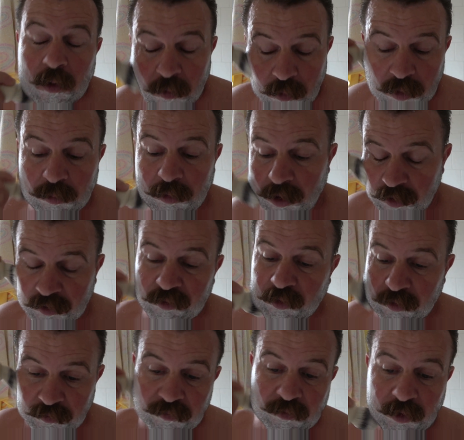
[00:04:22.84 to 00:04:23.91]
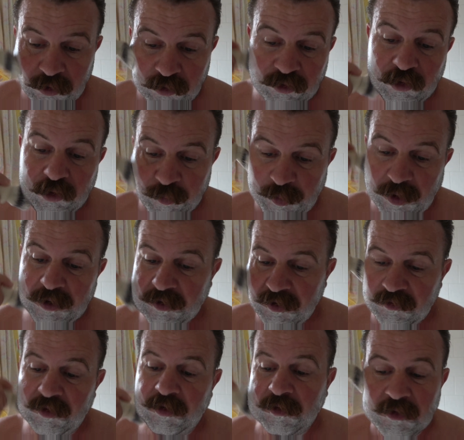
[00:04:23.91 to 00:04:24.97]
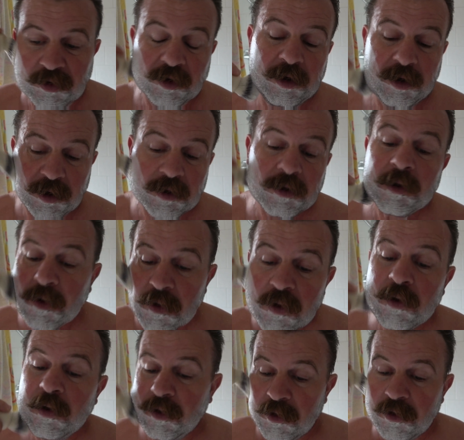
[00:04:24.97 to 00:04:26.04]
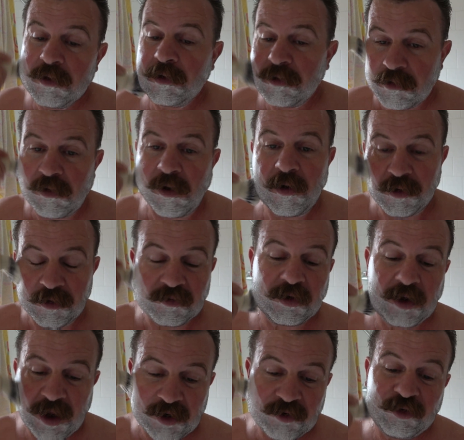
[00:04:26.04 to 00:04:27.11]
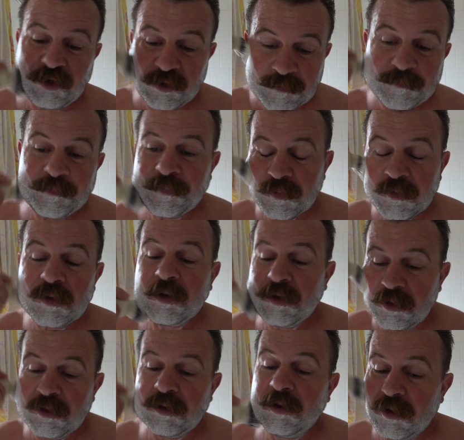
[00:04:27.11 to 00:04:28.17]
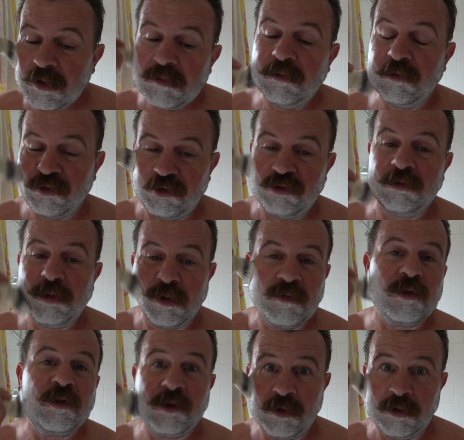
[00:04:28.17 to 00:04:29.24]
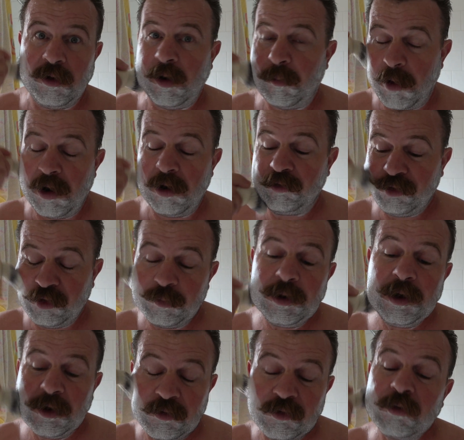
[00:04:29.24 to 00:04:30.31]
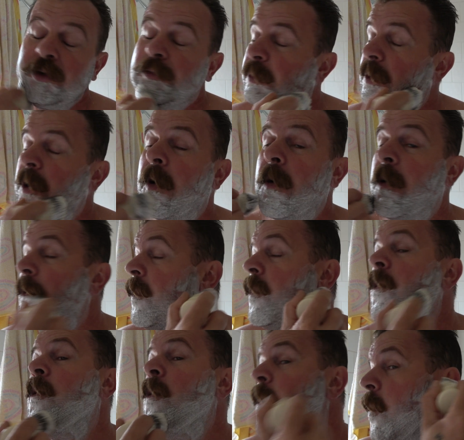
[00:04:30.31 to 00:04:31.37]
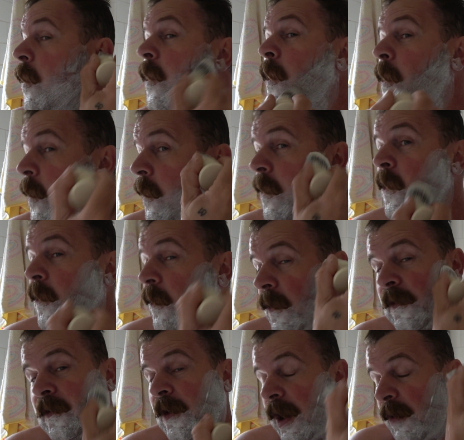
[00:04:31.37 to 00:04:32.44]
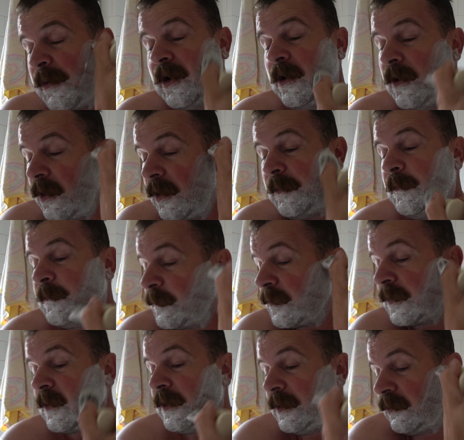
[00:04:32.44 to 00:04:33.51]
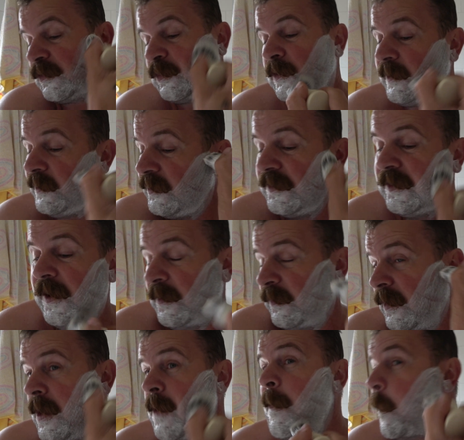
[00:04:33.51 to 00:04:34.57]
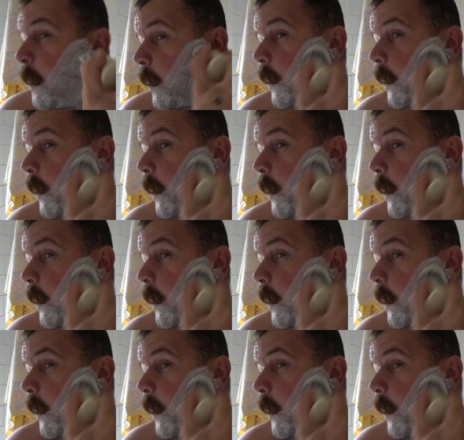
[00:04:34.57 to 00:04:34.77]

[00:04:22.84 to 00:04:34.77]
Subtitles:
One of my sort of YouTube buddies is growing a tash. Not sure whether it's in homage to me at all, but he's coming along. He looks pretty snazzy.